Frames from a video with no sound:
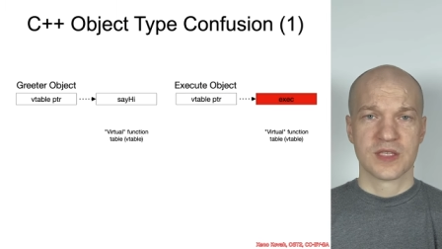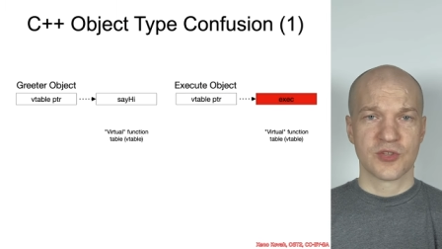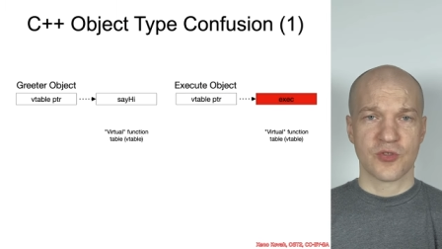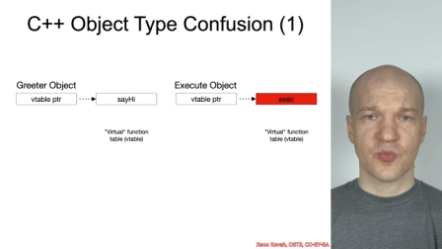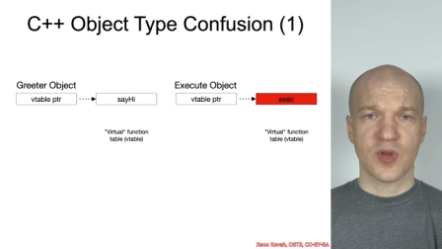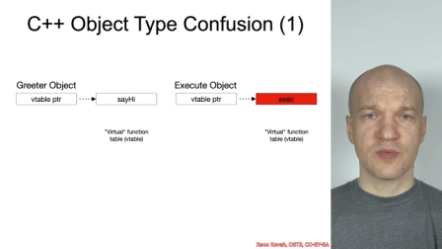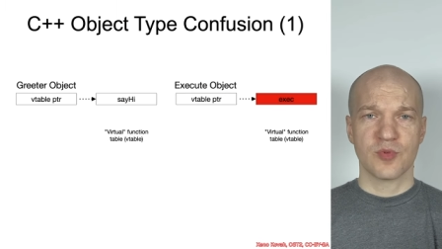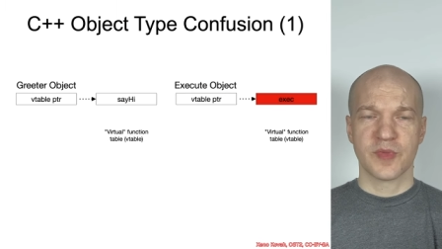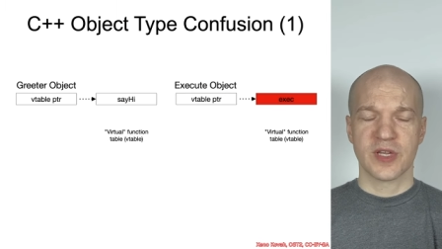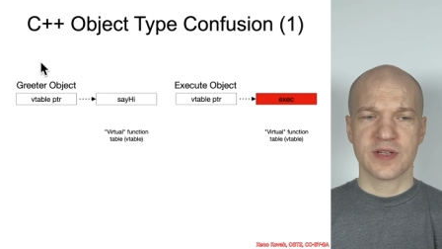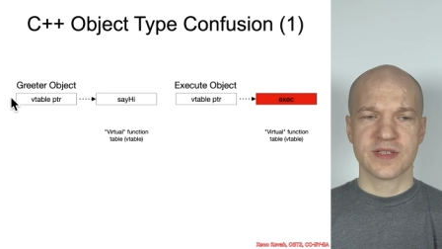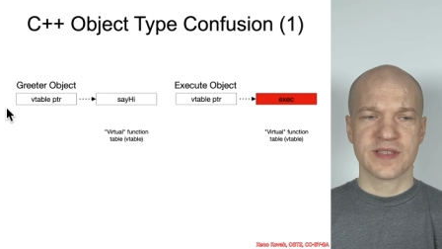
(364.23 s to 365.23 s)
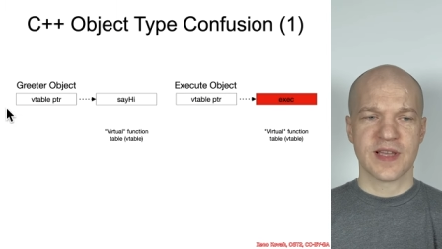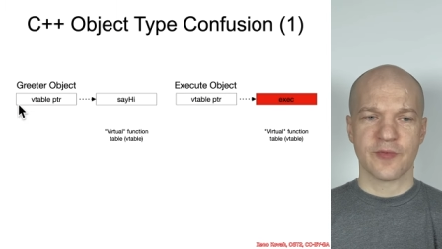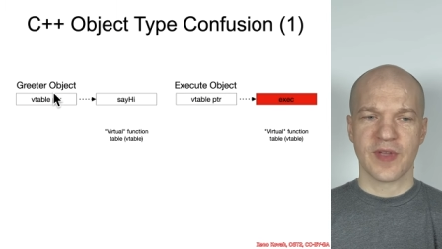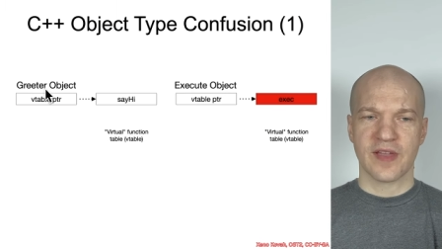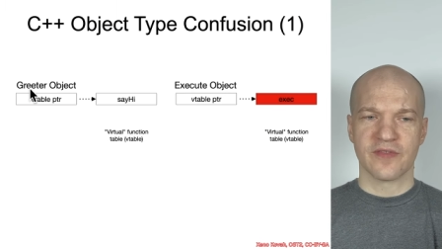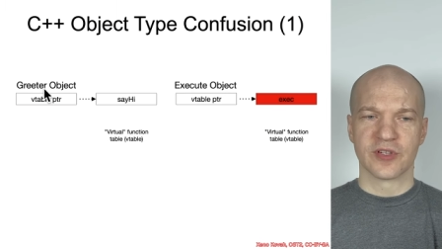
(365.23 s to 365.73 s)
So the problem here is that
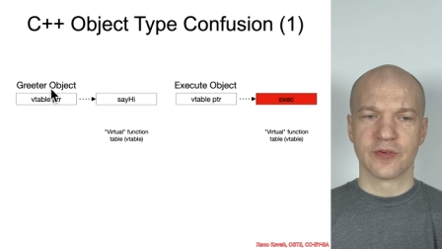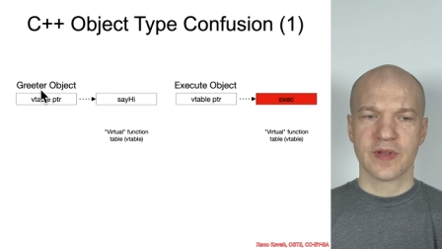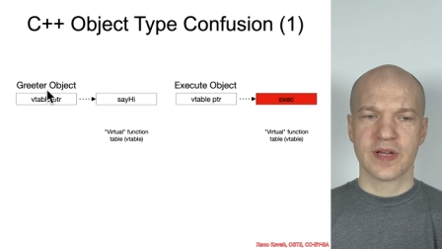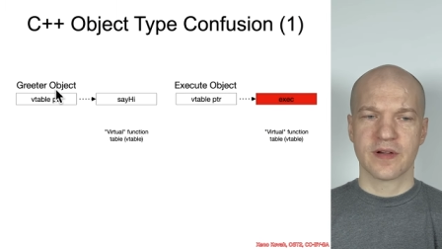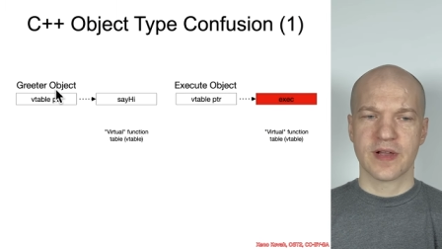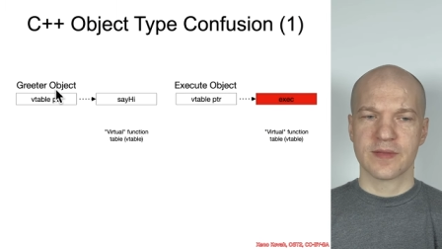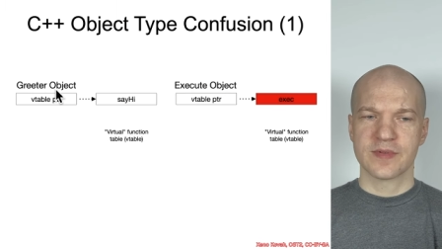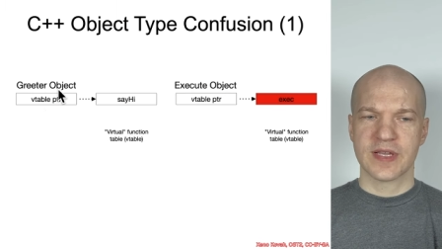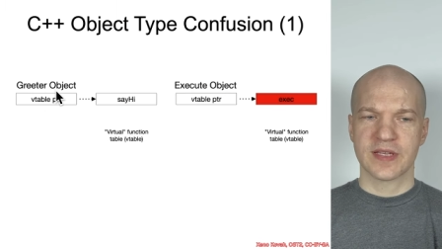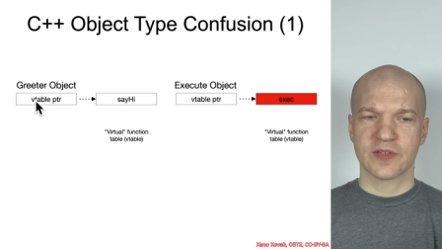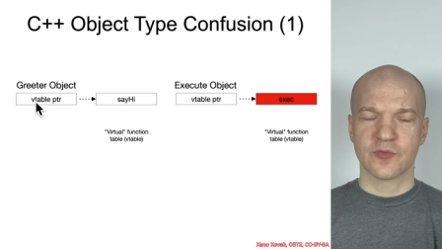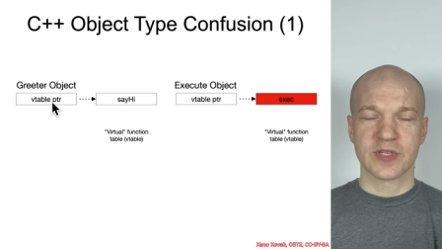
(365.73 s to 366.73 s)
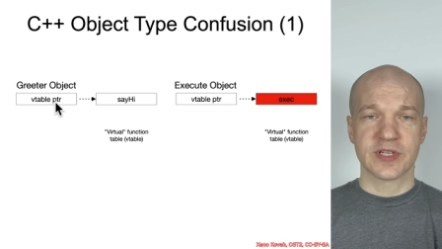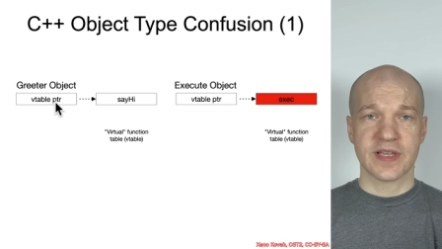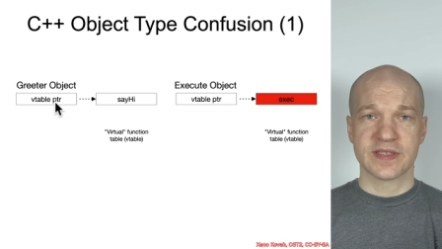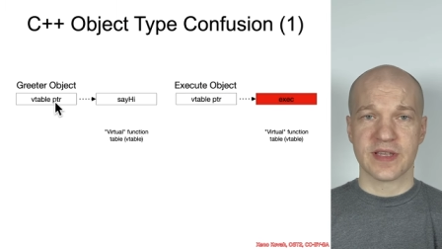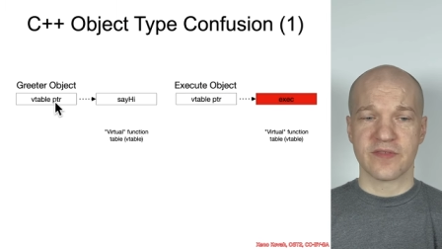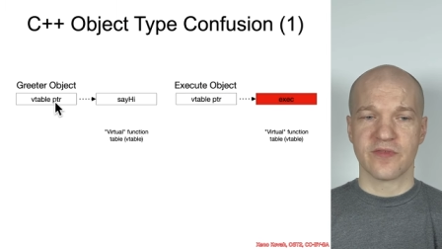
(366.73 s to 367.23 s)
we have a greeter object which
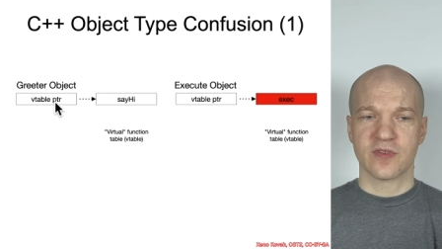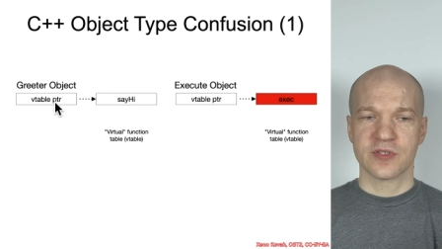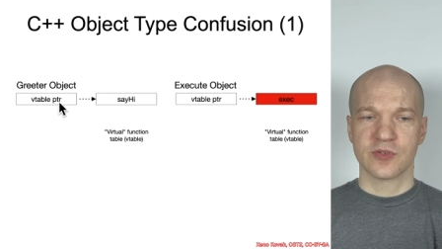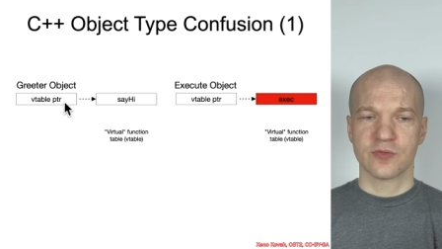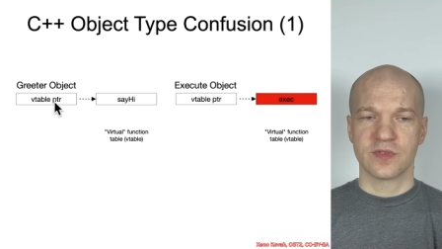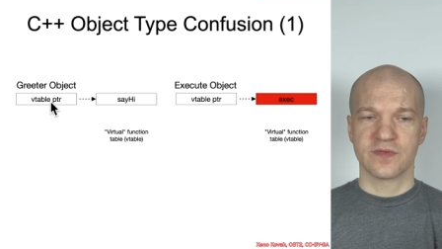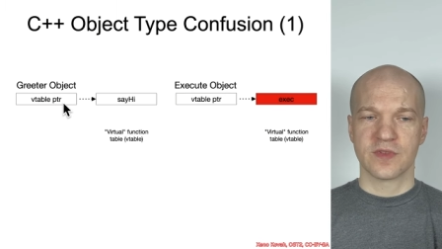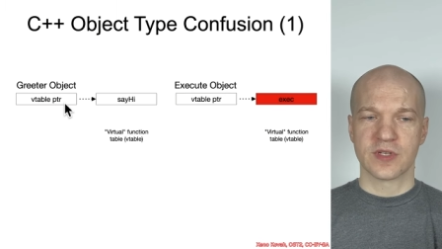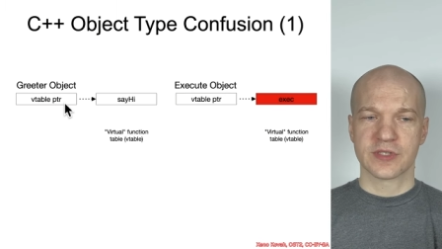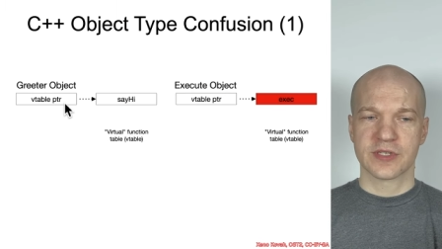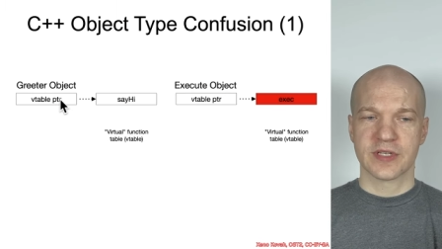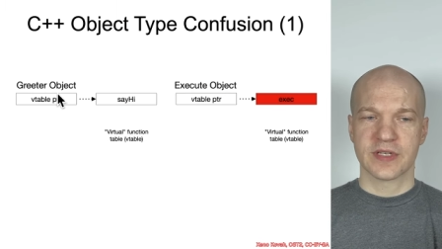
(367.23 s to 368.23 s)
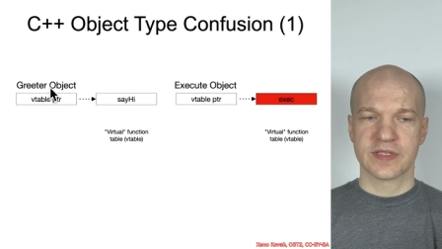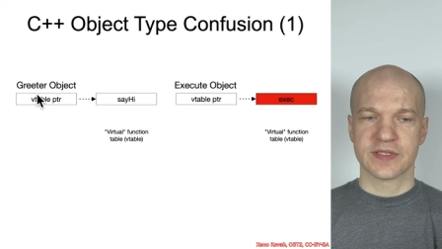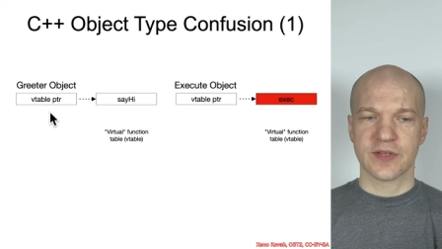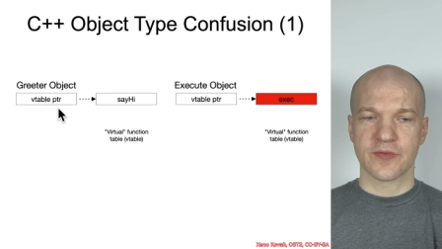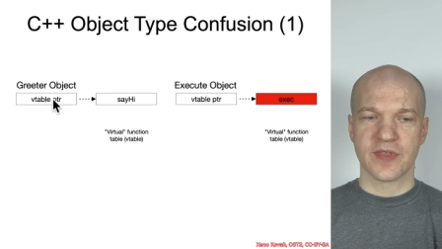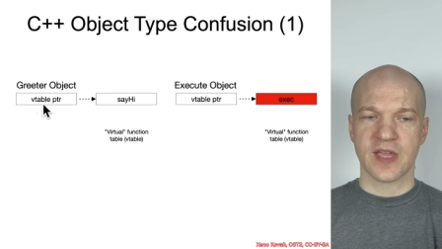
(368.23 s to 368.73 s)
has a virtual function and
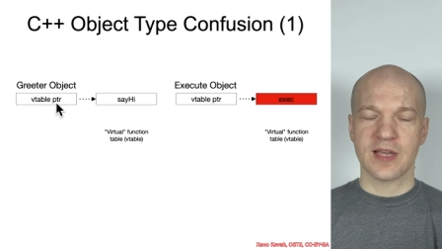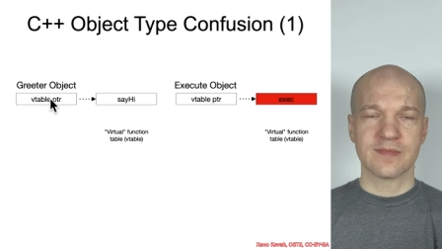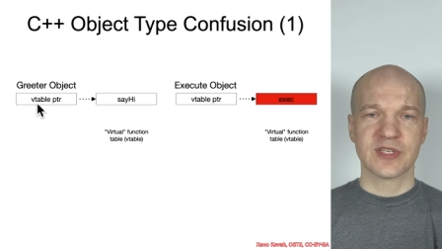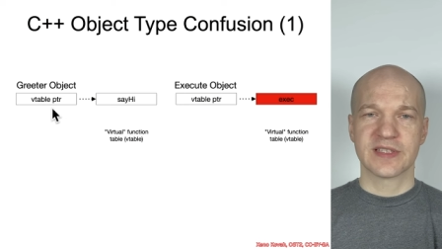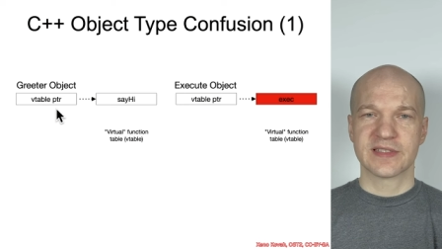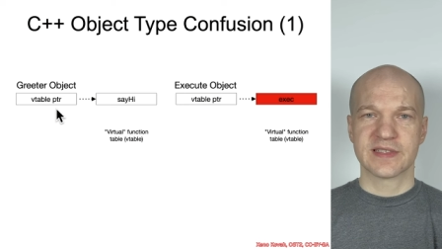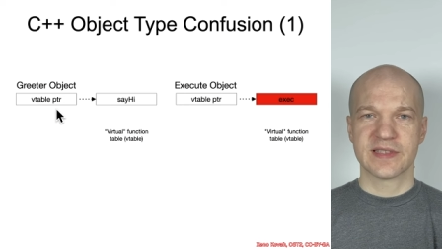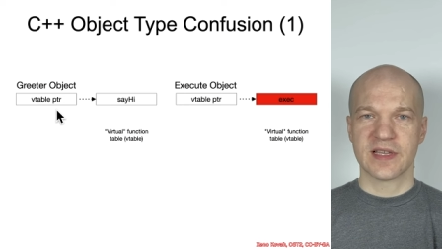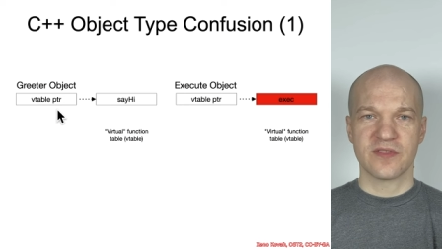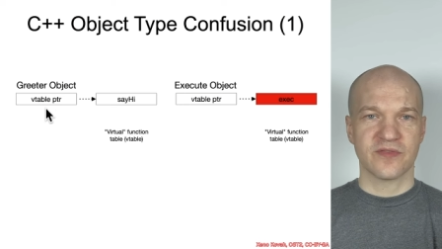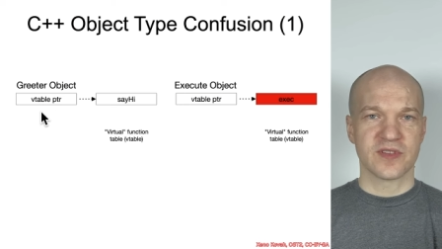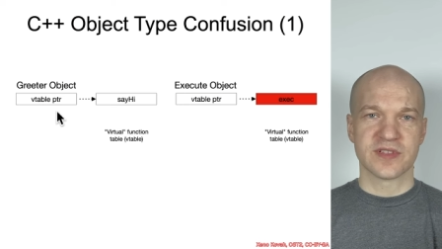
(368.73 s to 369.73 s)
so the object itself,